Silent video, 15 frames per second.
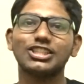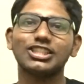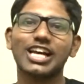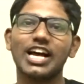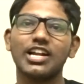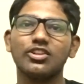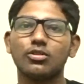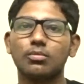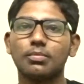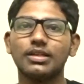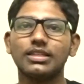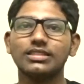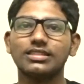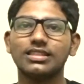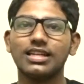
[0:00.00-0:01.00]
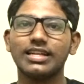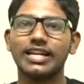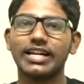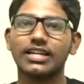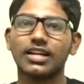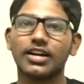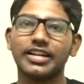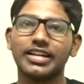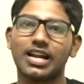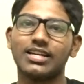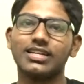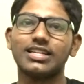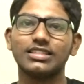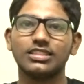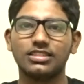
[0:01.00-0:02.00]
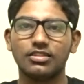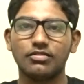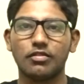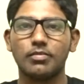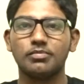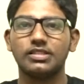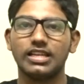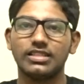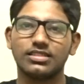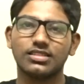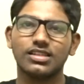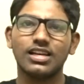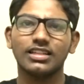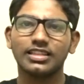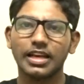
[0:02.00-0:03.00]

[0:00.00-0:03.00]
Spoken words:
share your personal data in untrusted websites.